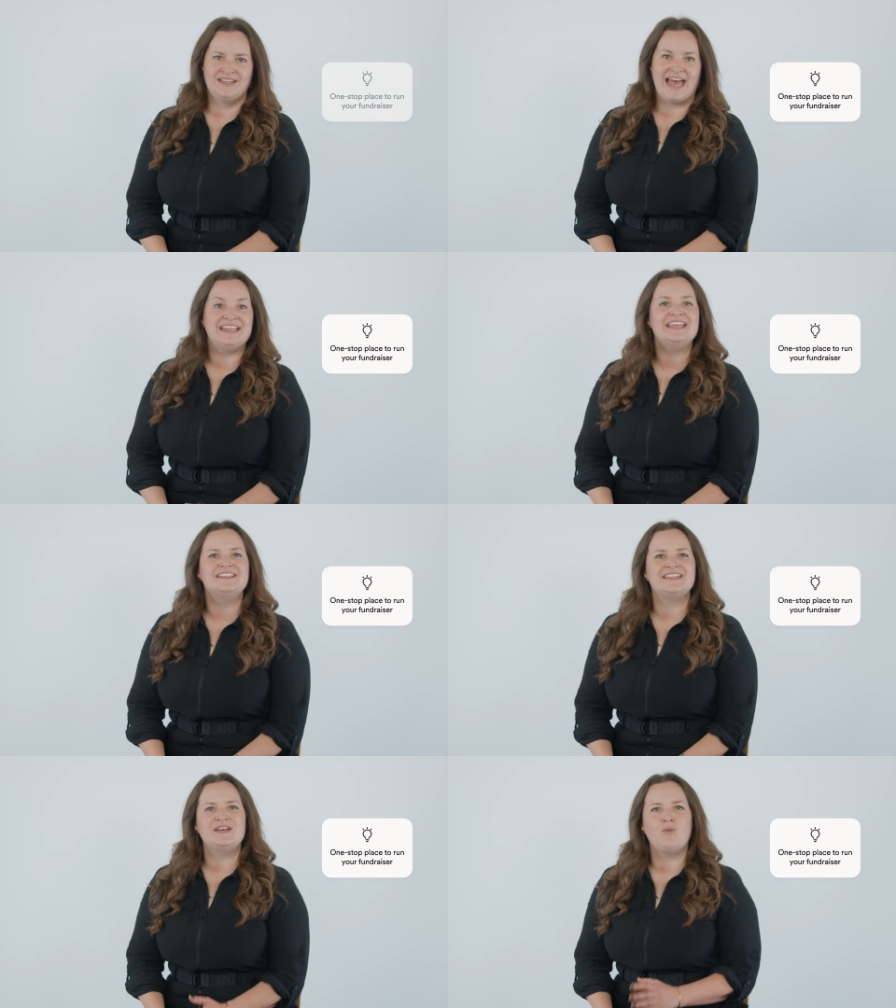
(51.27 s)
an
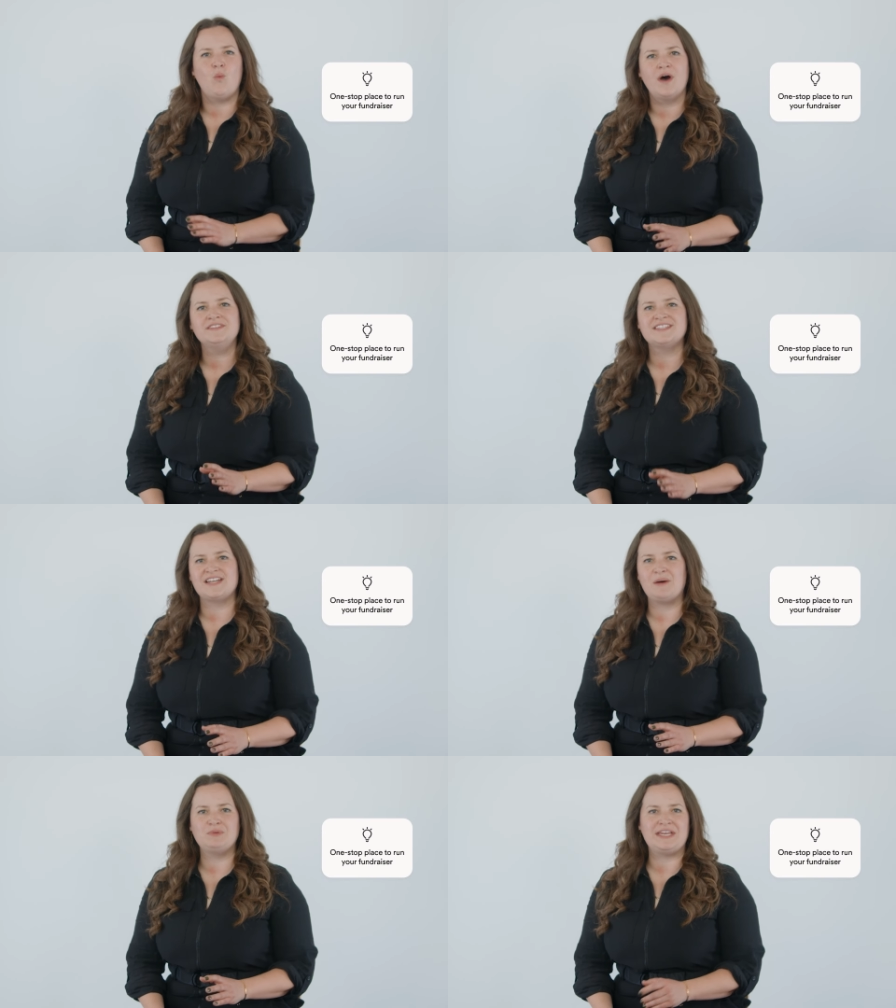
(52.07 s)
easy
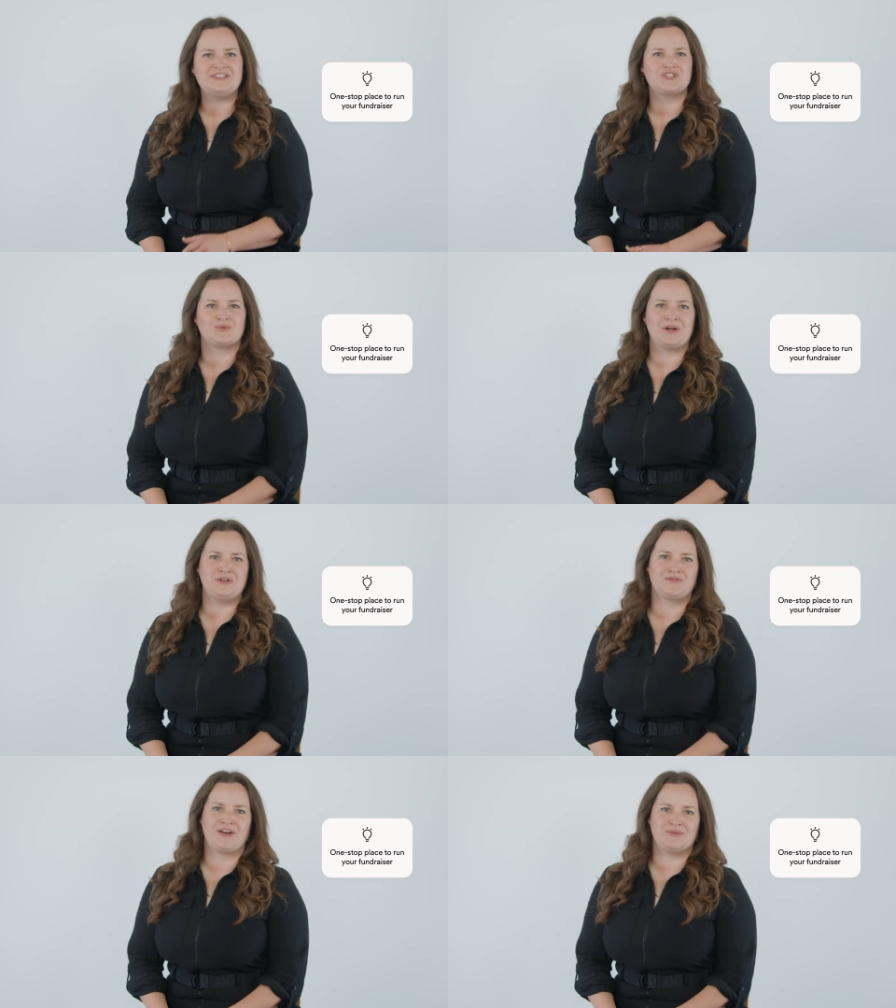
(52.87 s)
one-stop place to run
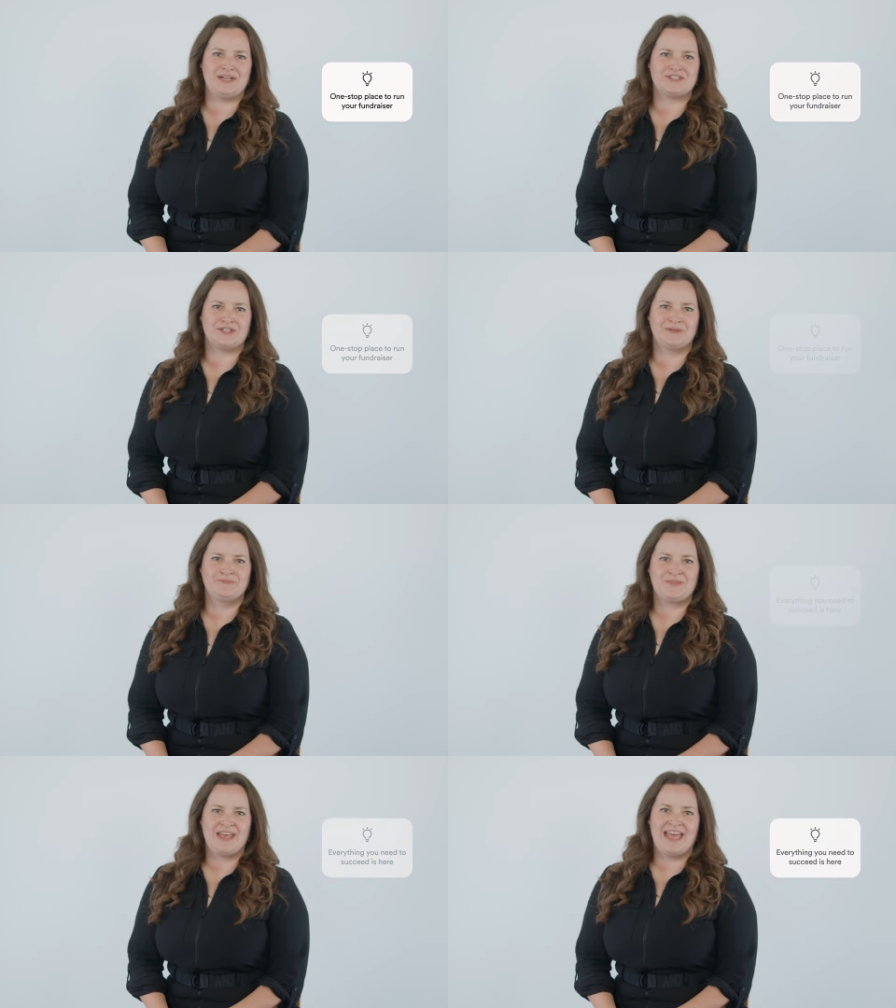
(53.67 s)
your fundraiser,
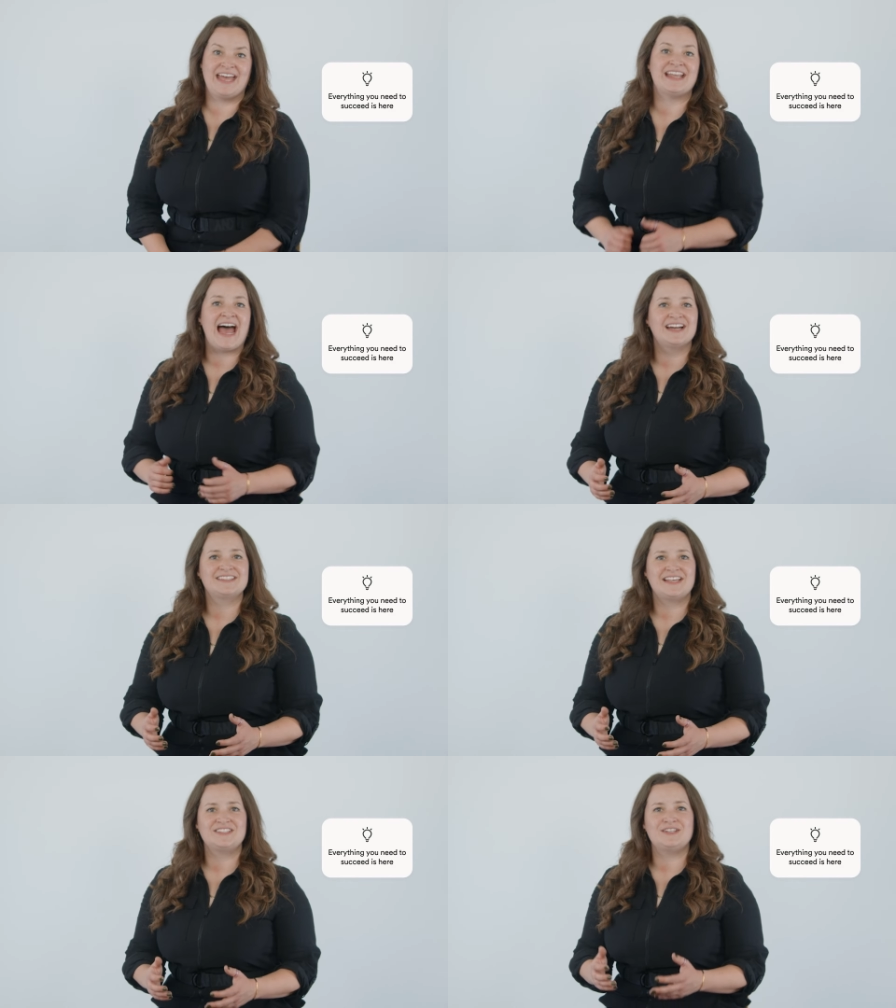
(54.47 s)
and
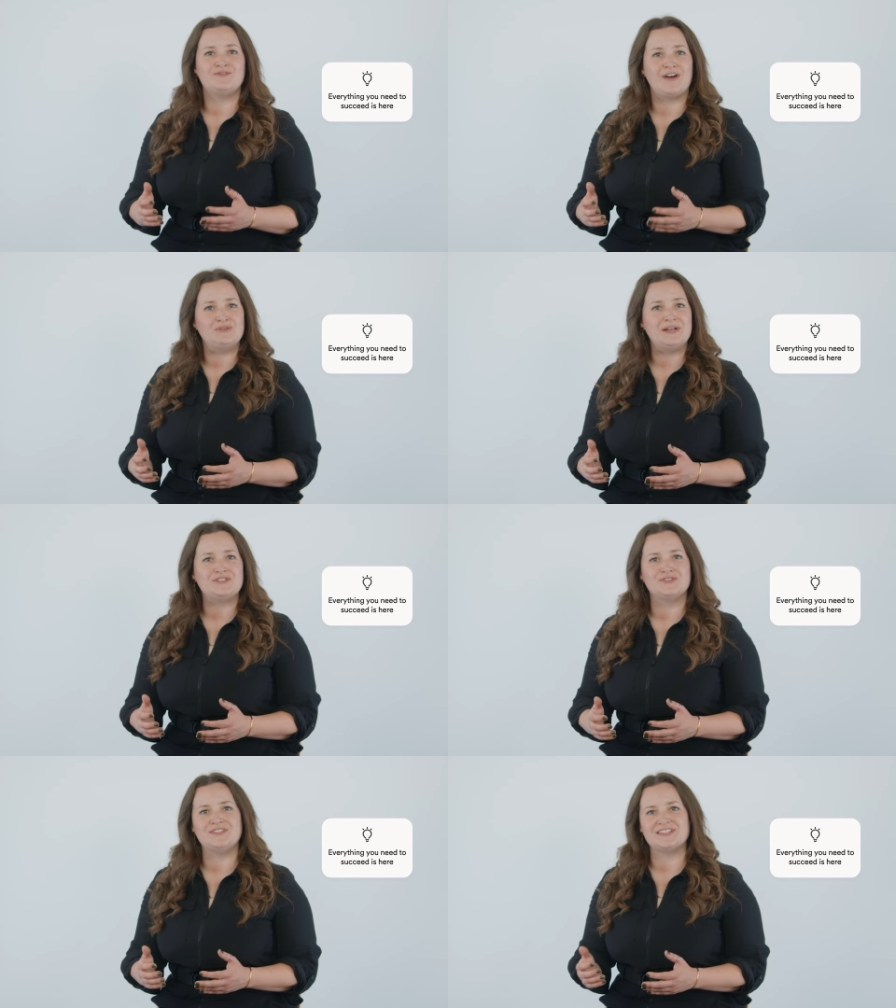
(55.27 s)
access to
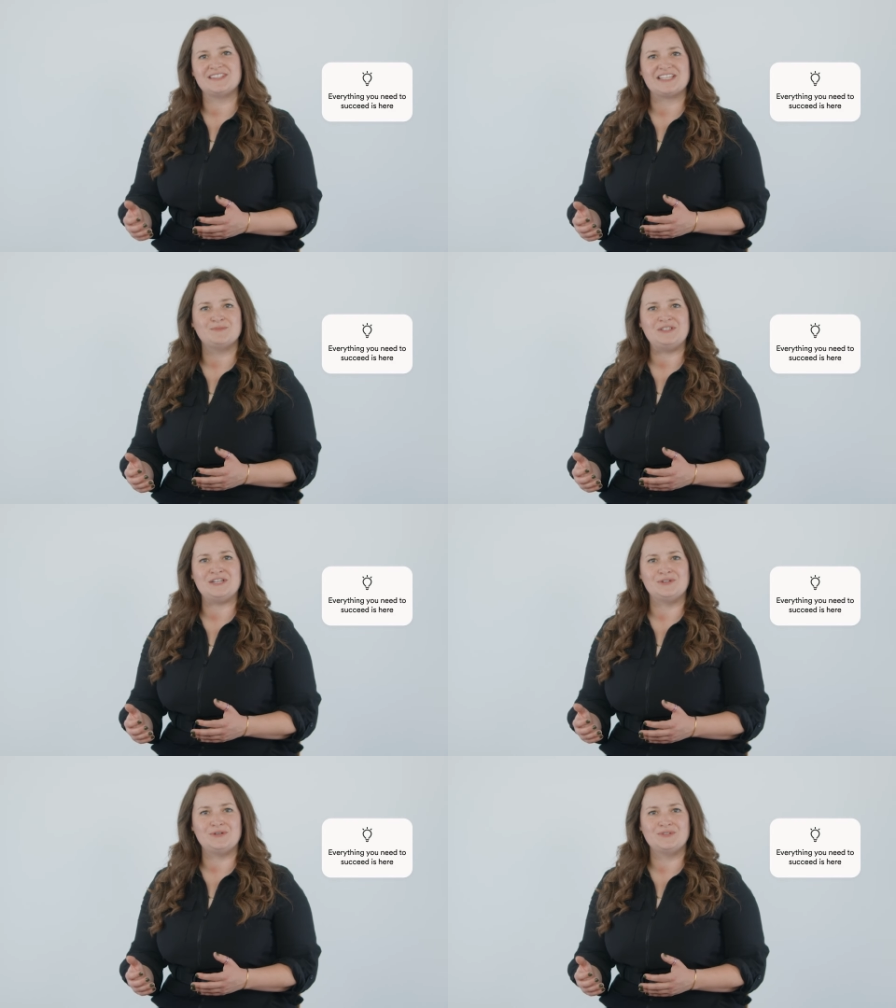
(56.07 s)
fundraiser success
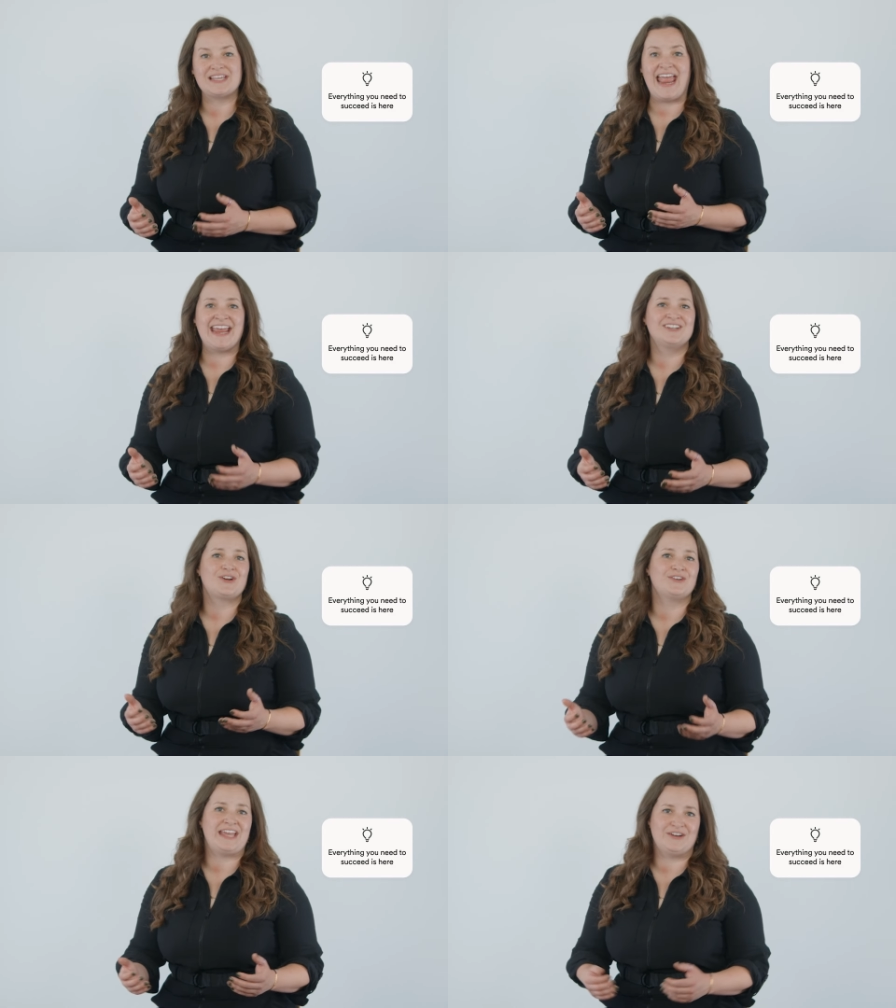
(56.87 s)
materials and
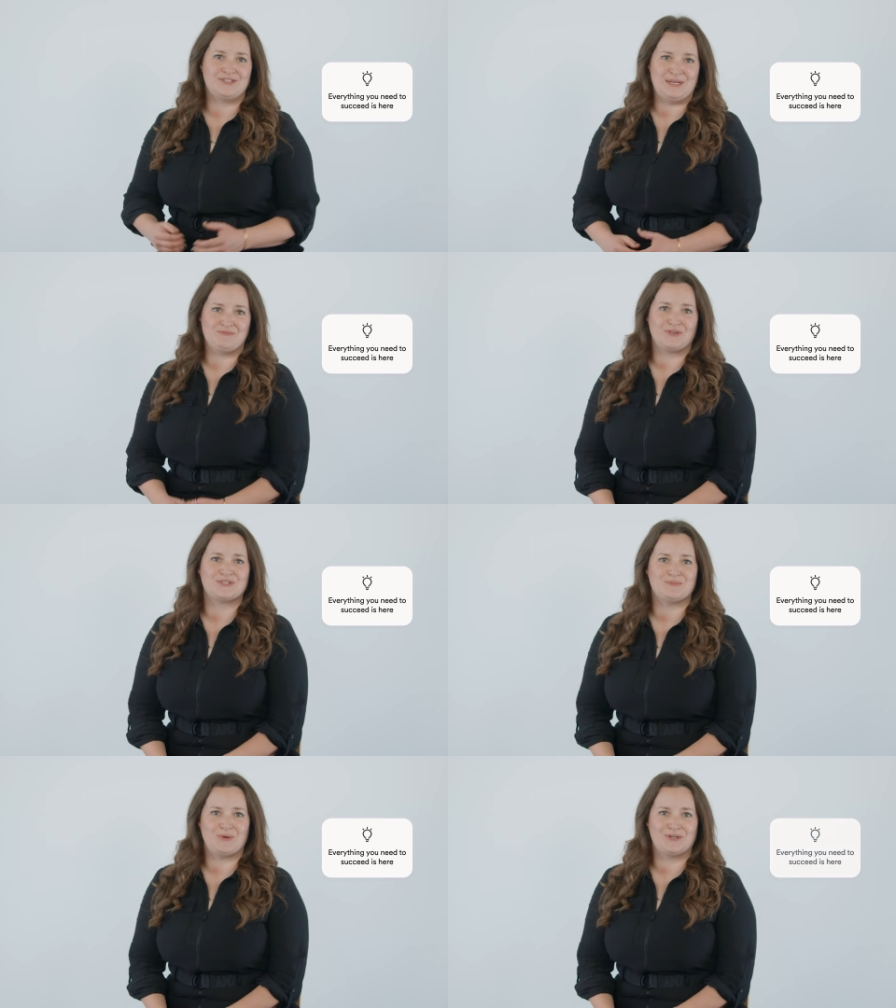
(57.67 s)
our care team for
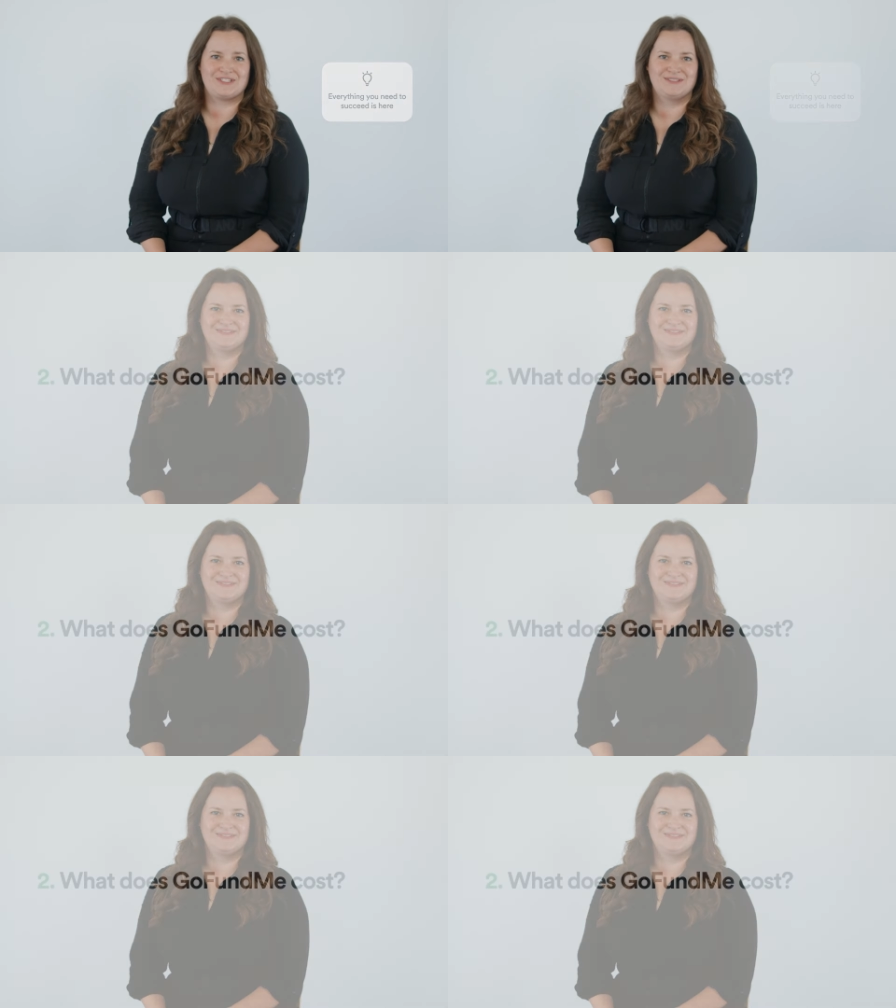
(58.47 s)
support.